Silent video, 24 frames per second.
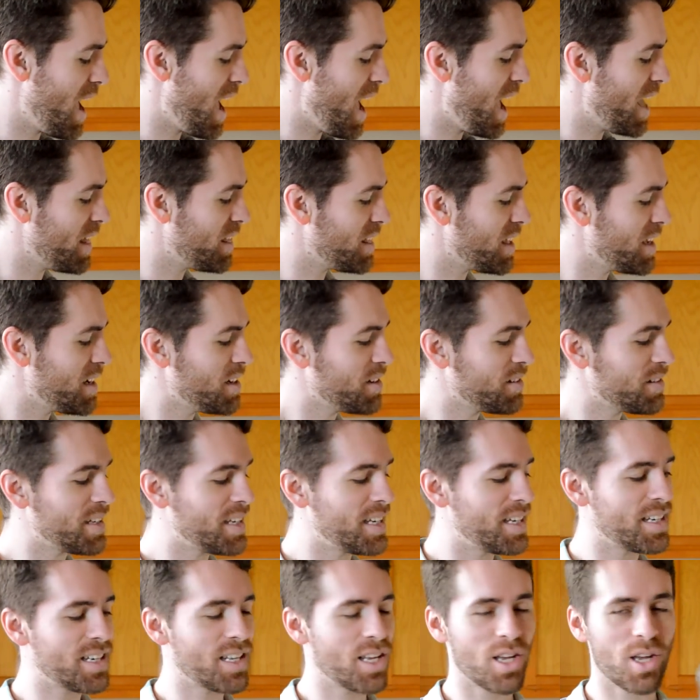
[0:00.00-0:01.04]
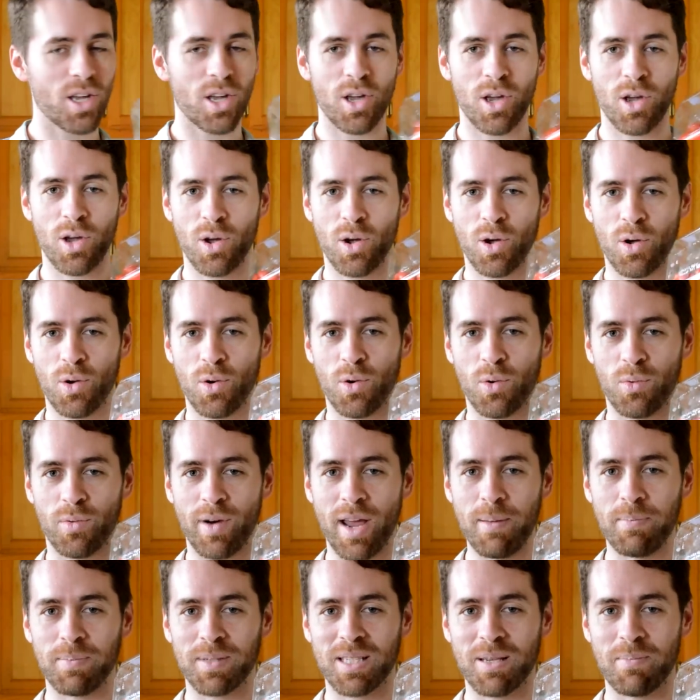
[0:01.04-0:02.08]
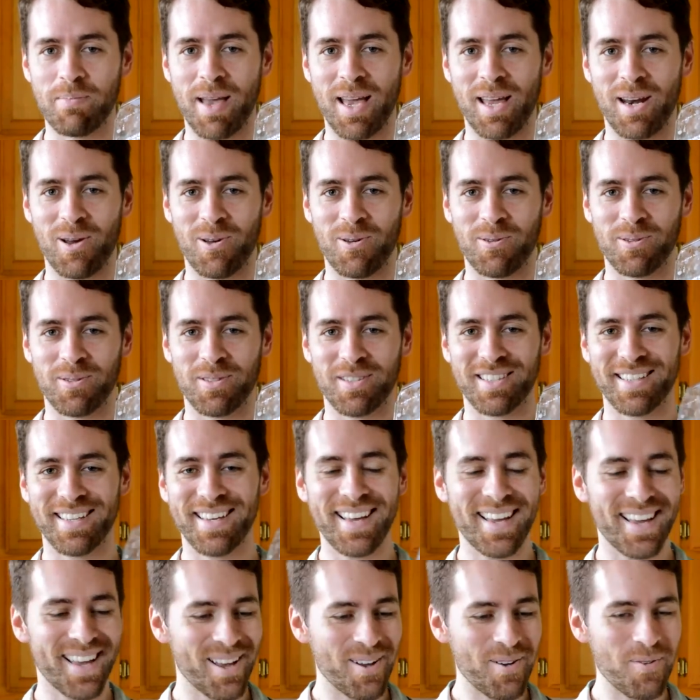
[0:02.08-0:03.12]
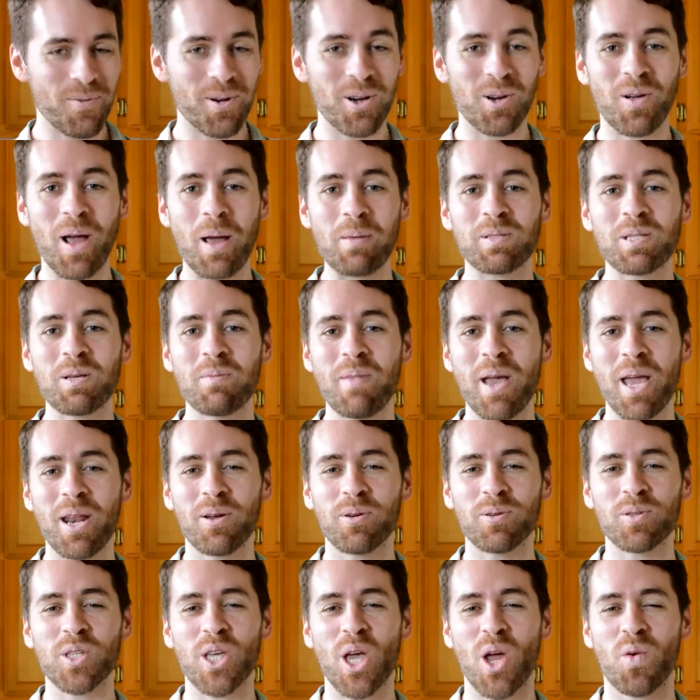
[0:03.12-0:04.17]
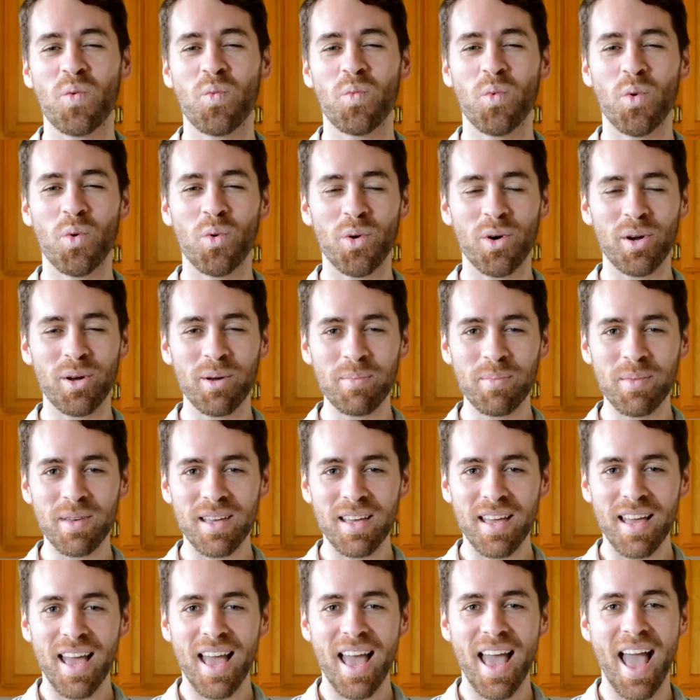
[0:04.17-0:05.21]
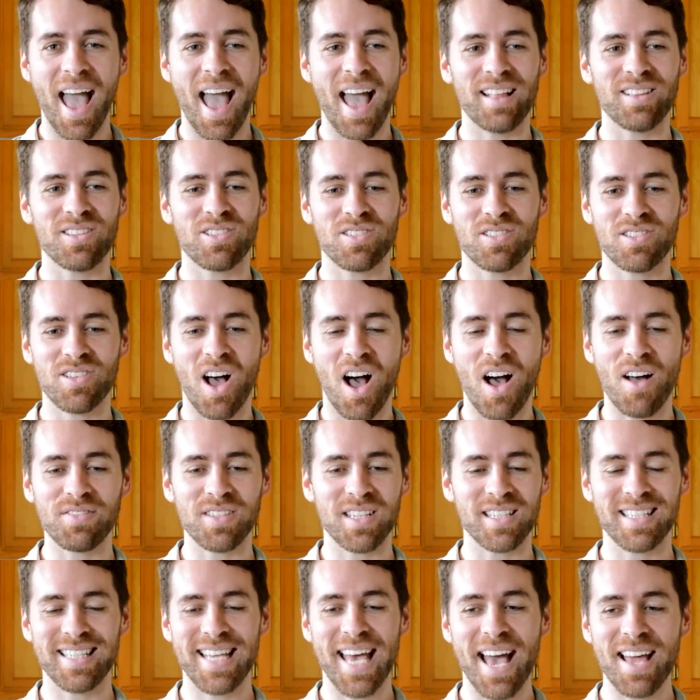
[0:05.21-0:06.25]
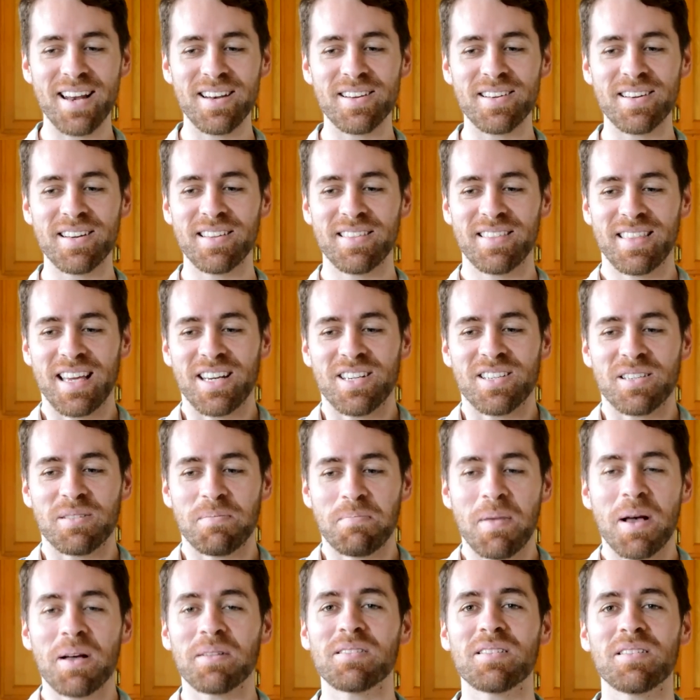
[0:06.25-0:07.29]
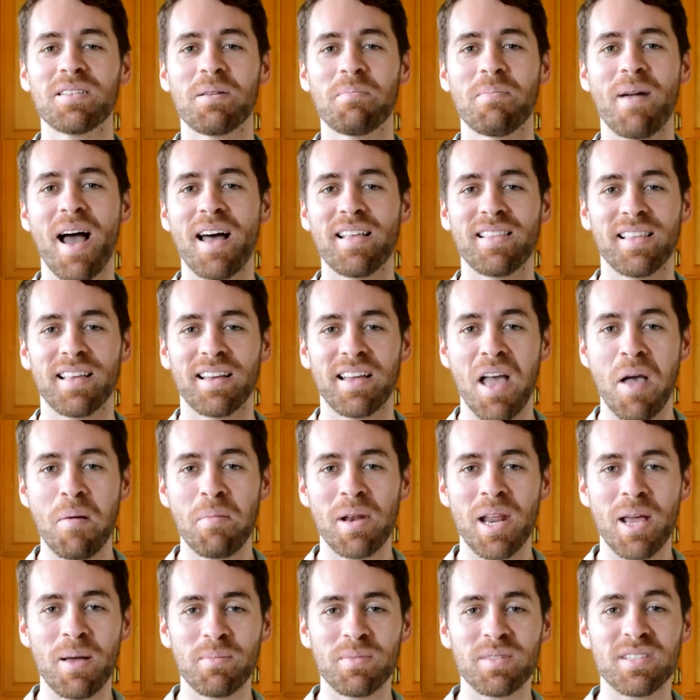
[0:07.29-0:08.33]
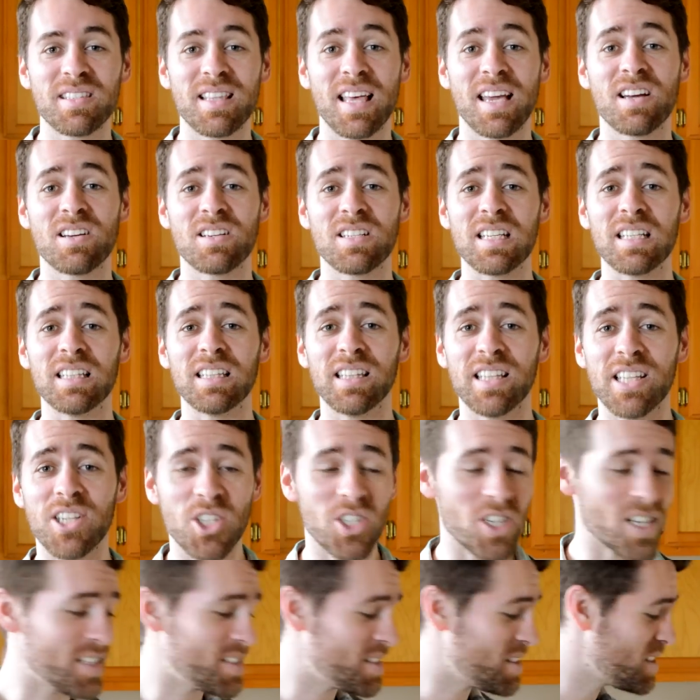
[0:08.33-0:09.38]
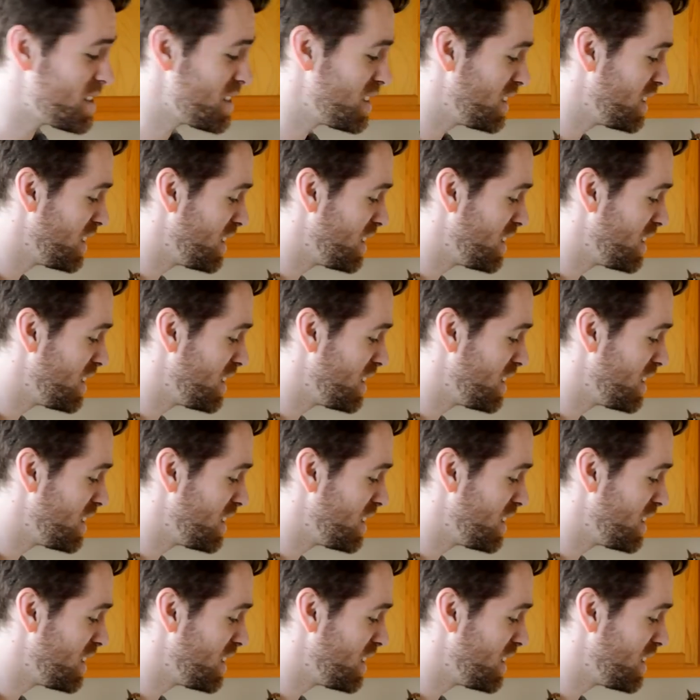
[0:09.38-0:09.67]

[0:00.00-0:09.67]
and then you'll need grape tomatoes. When grape tomatoes get warm and soft and tender, they just melt in your mouth like M&Ms. They are delicious.